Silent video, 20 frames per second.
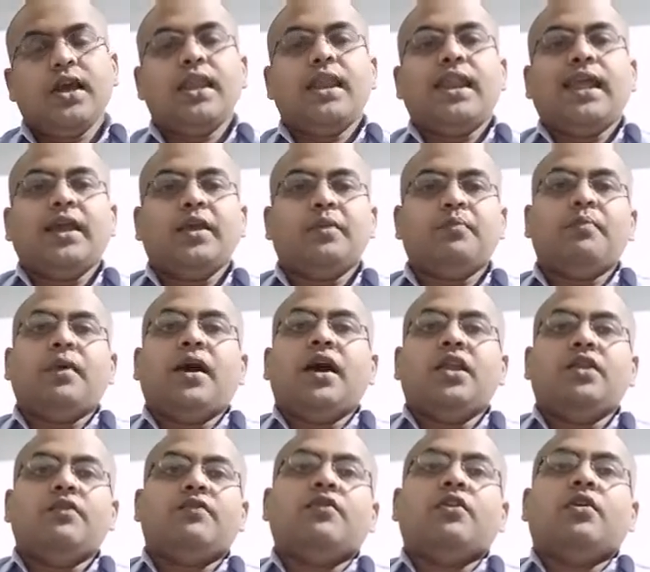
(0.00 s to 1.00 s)
like
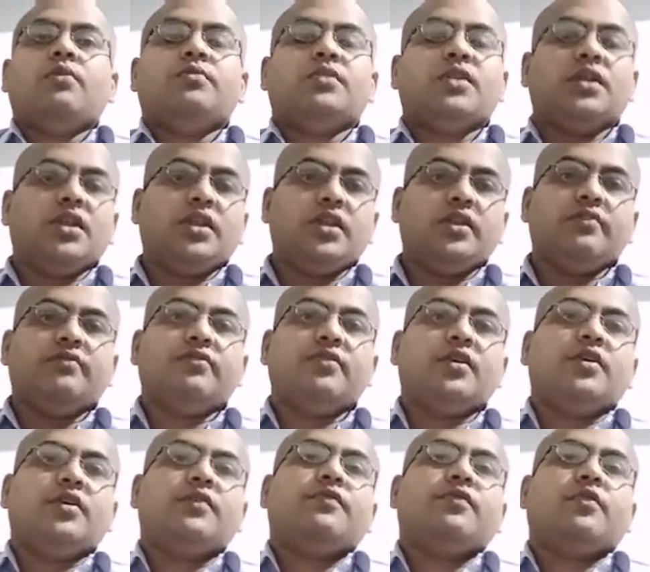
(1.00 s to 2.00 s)
bile from the
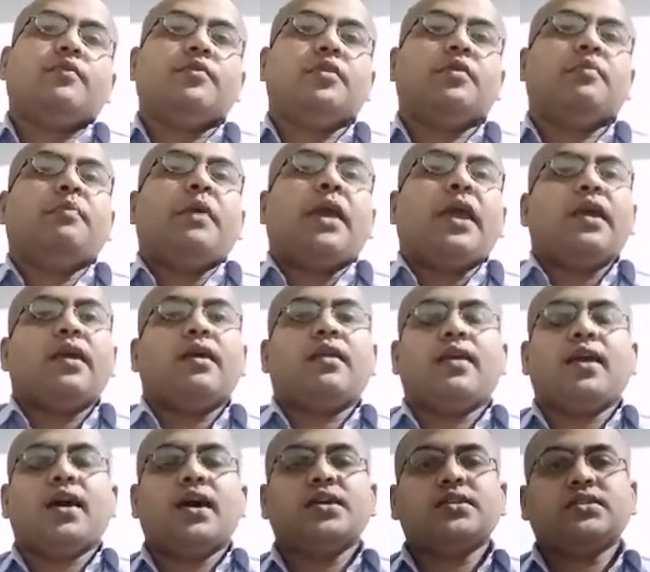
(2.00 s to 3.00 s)
liver, from the
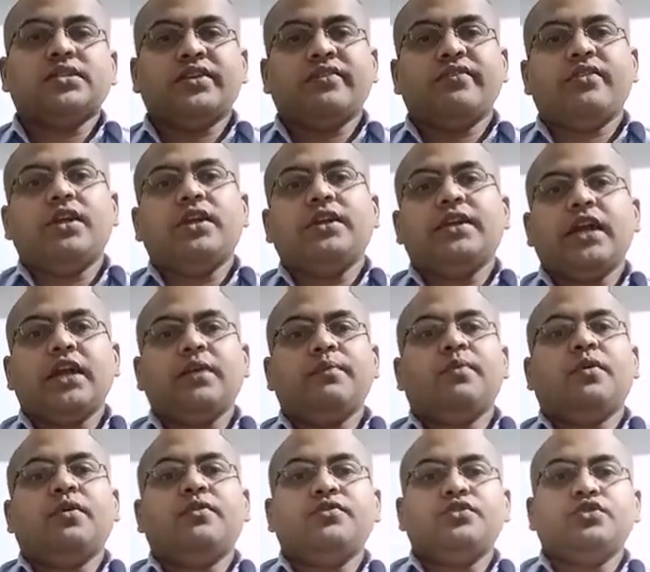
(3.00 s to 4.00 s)
pancreas, several type
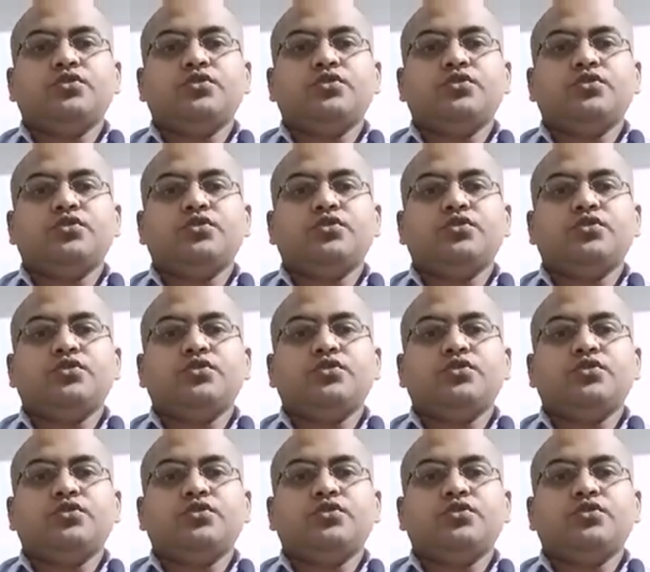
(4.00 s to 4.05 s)
of